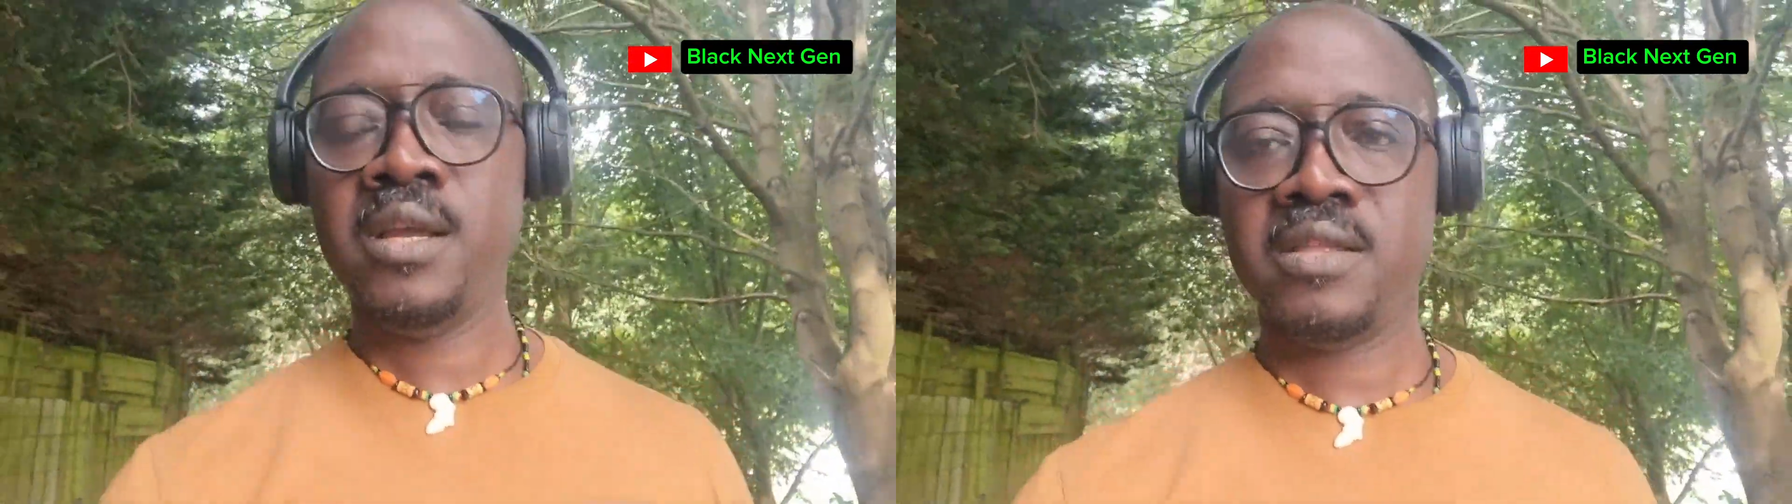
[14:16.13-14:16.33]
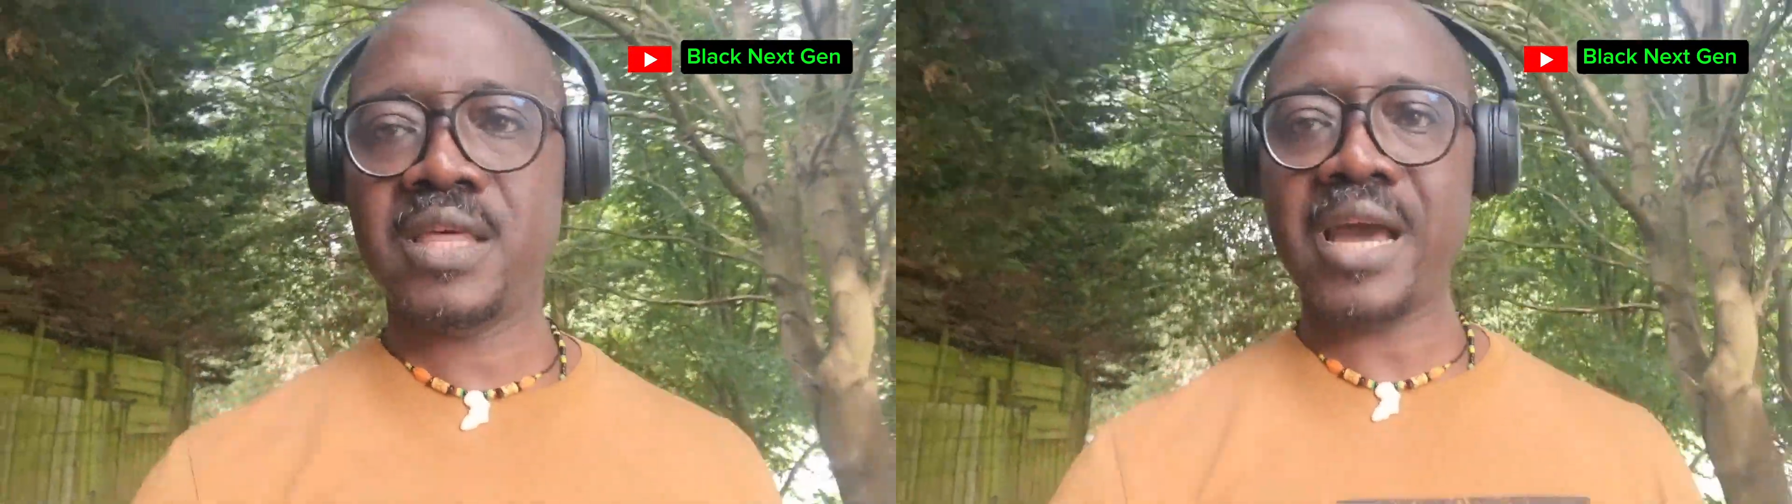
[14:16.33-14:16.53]

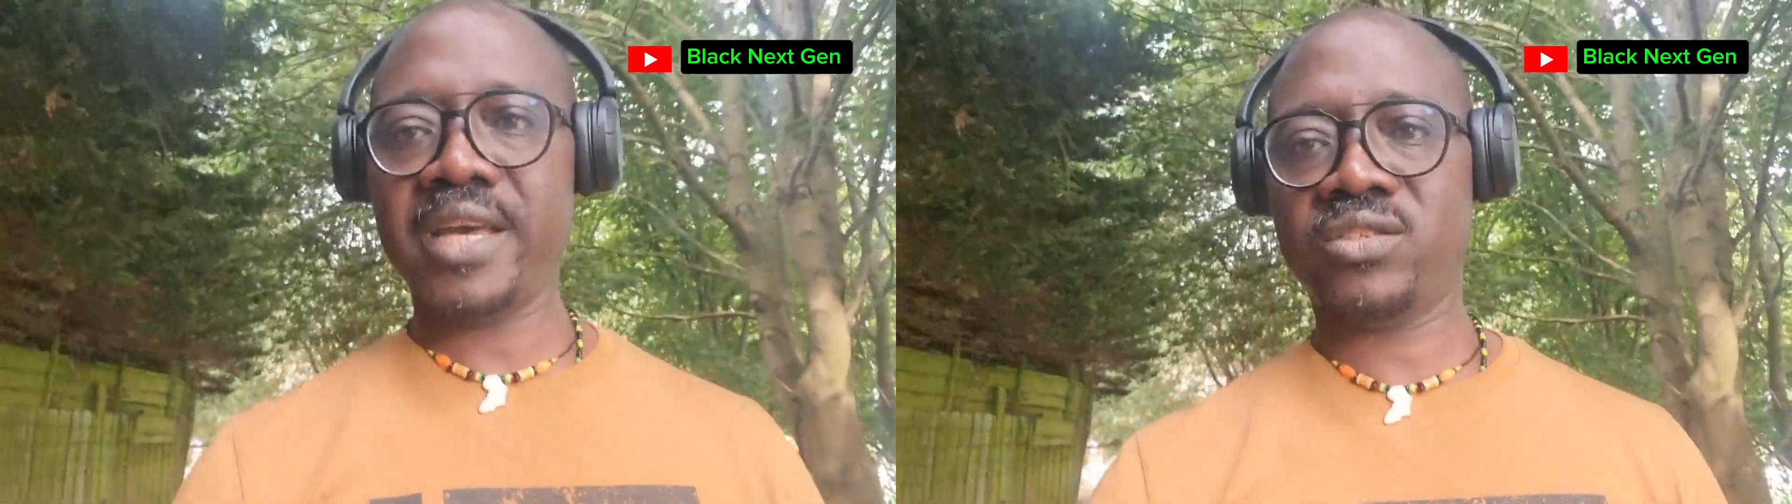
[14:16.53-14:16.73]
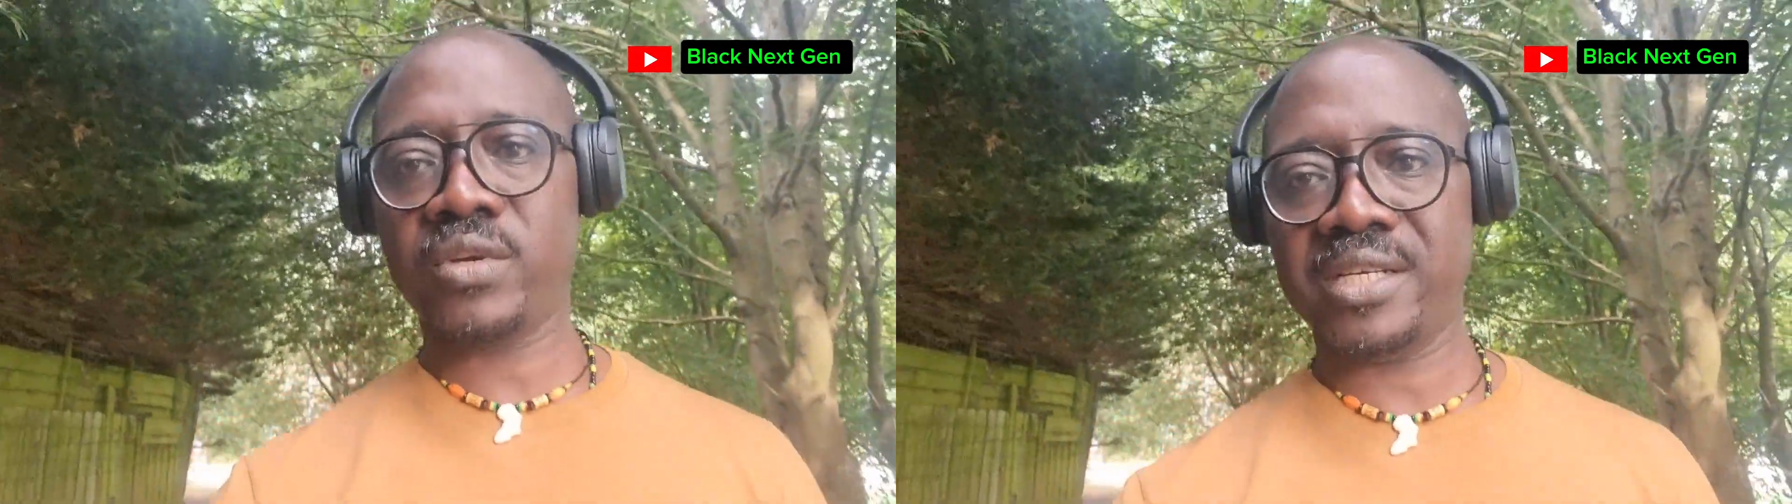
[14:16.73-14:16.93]
the
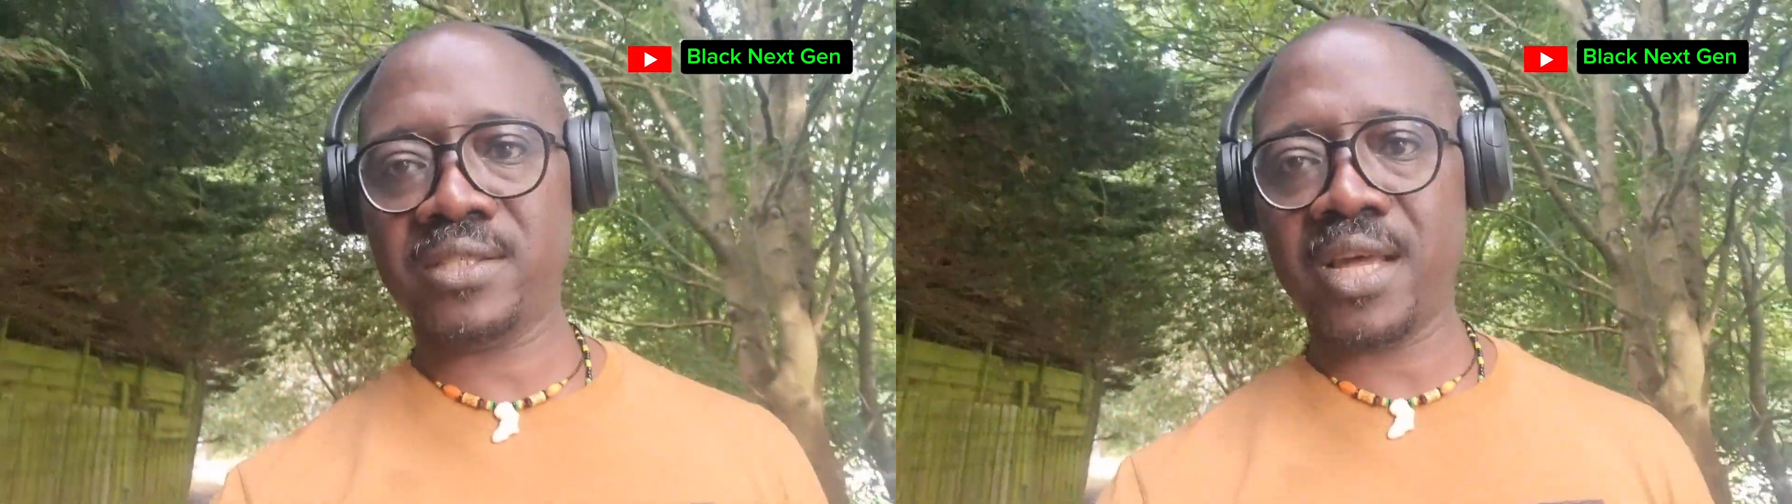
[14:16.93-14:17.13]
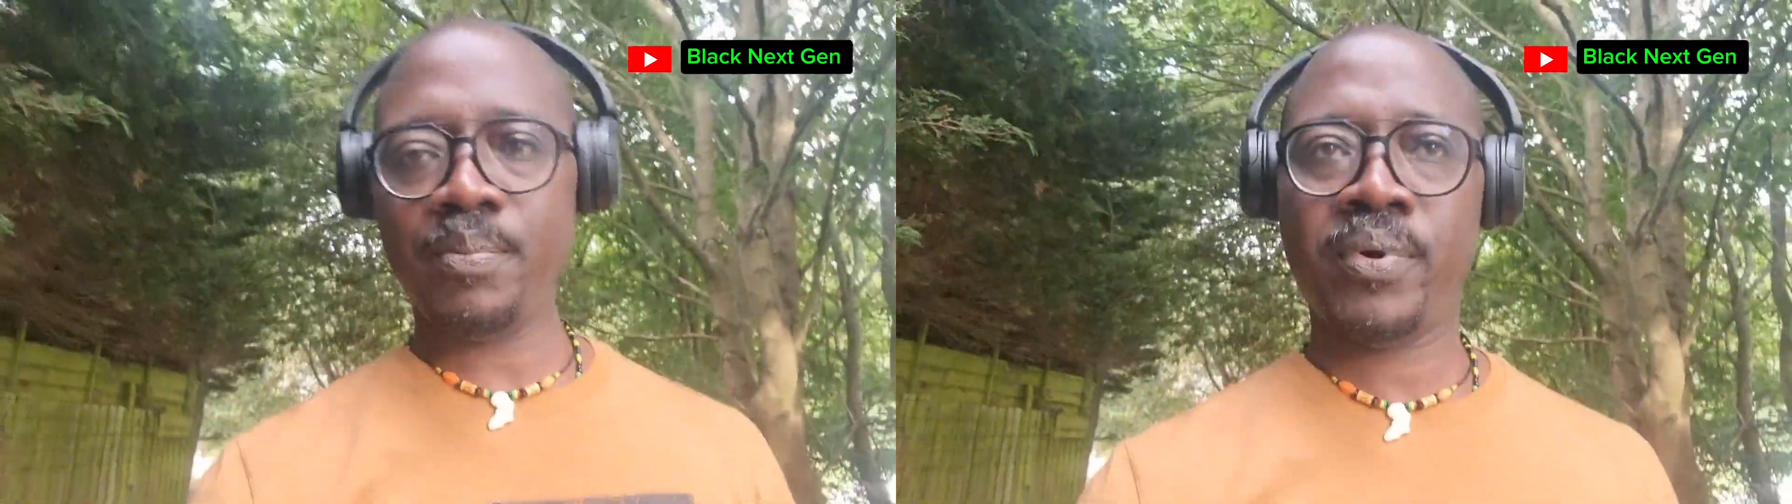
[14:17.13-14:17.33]
extra
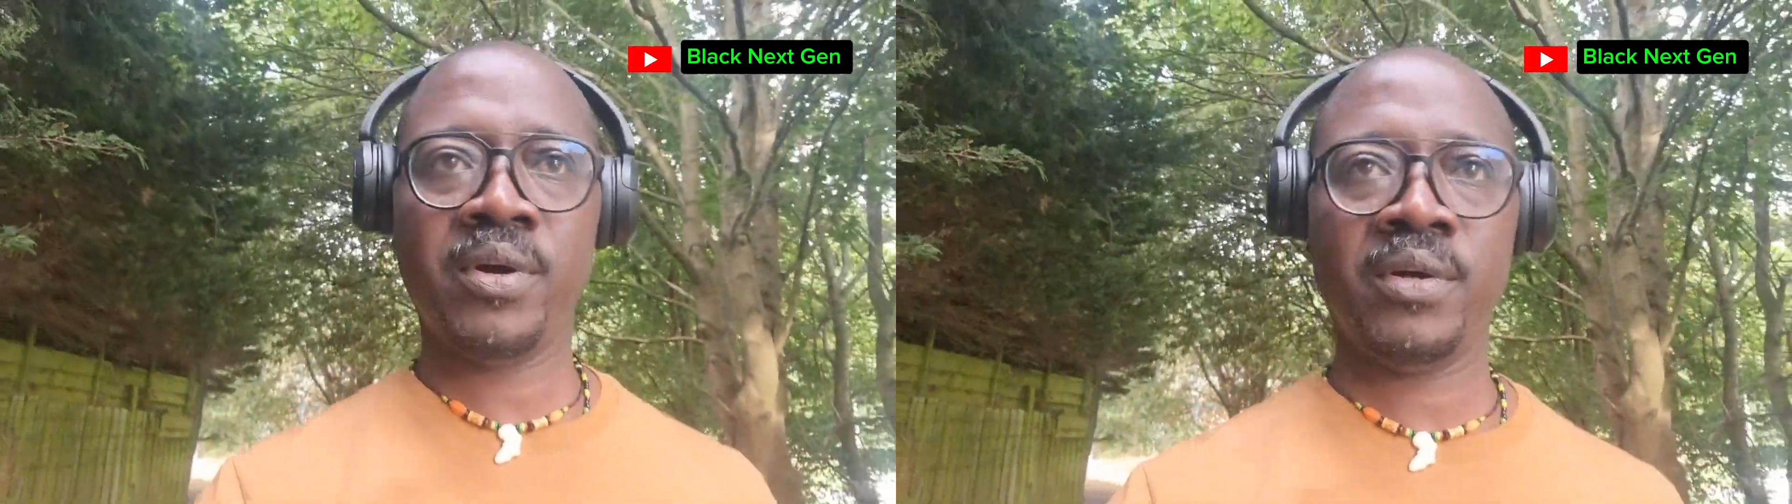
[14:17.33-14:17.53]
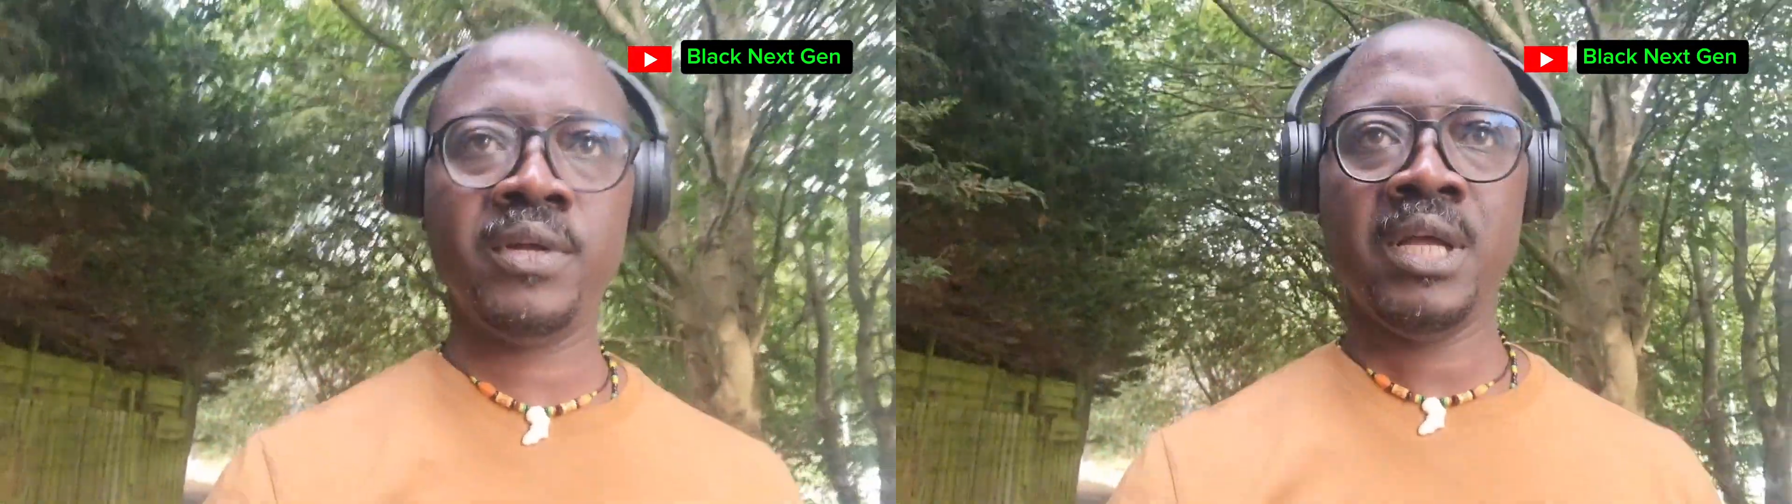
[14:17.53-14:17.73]
step
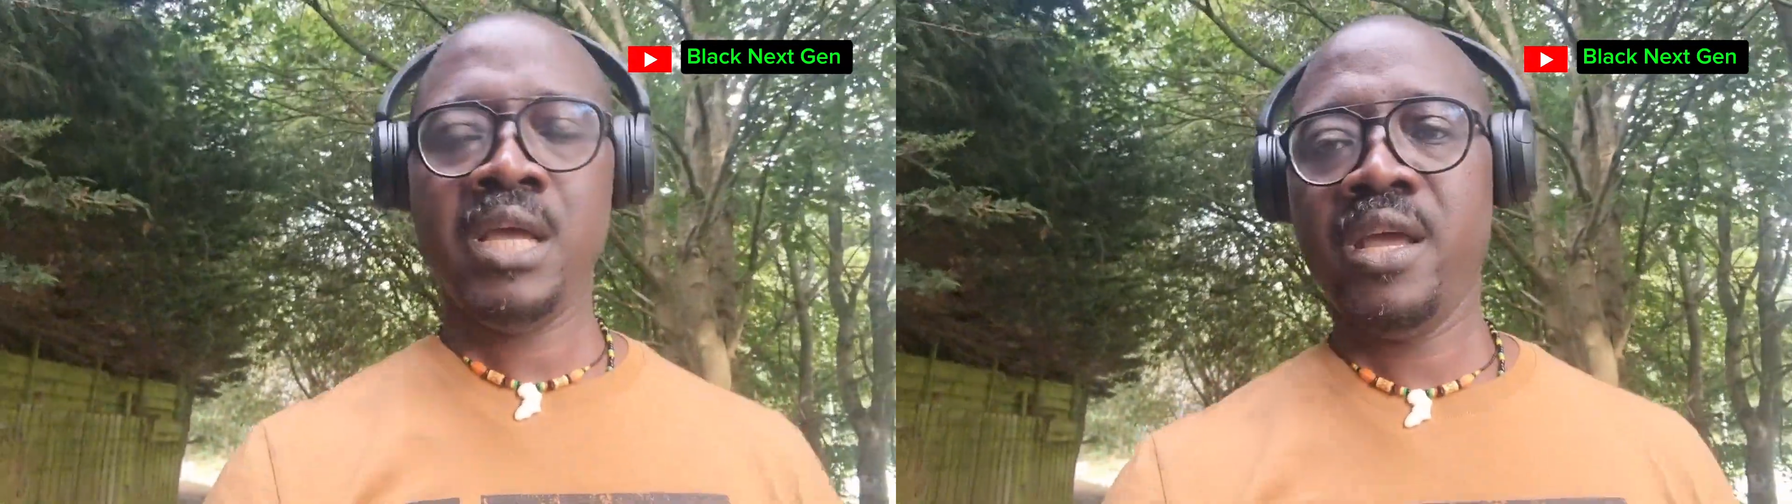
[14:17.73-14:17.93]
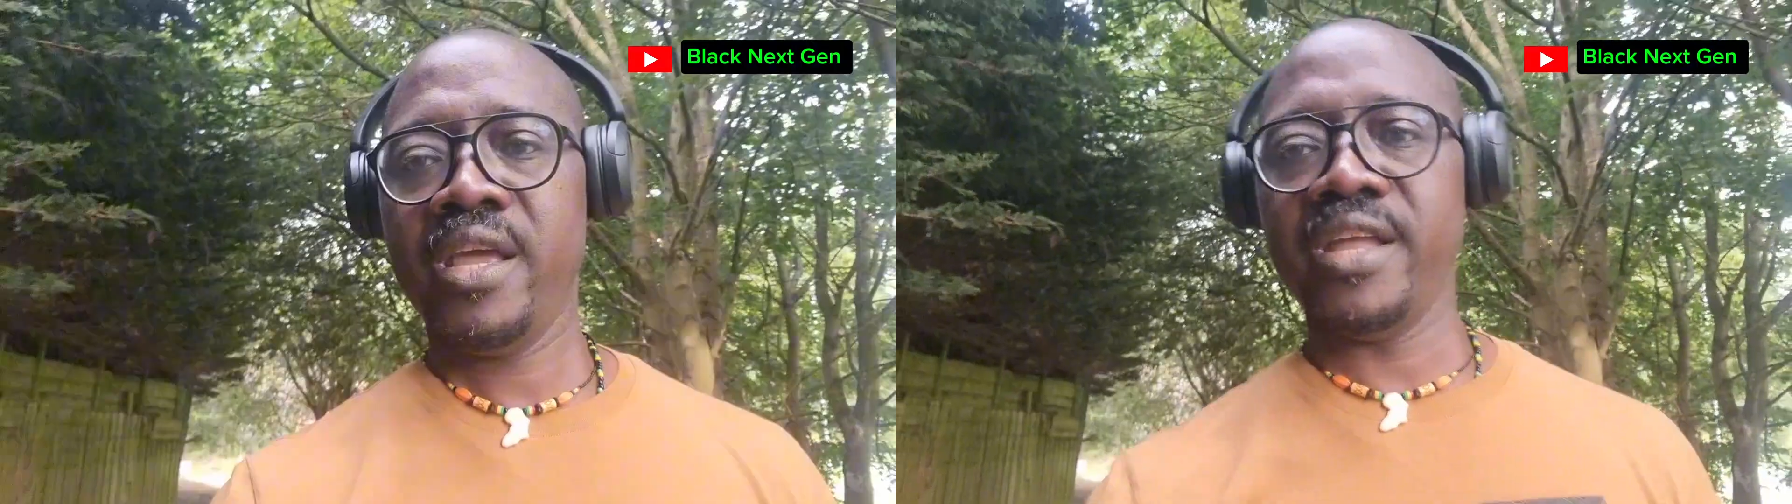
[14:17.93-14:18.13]

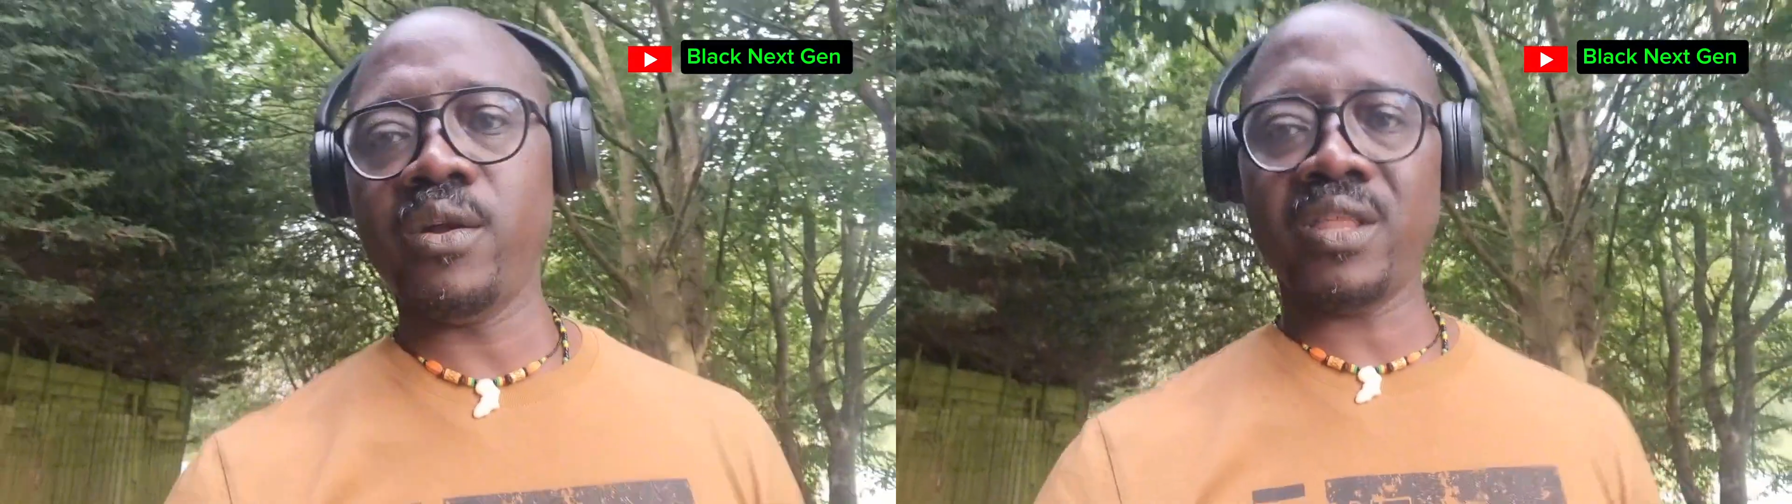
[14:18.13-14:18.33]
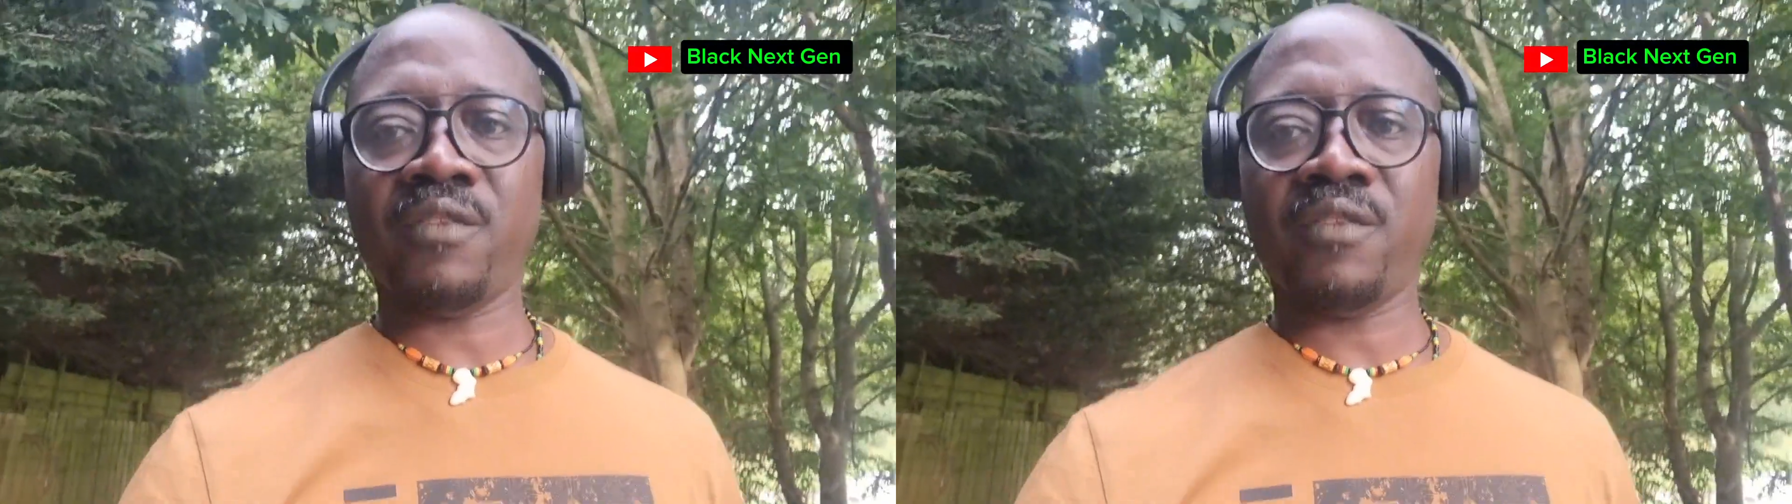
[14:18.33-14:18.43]
in order